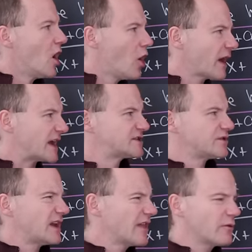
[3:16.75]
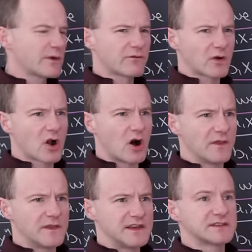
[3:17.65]
Okay, so now that we've
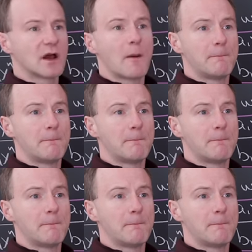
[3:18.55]
recalled this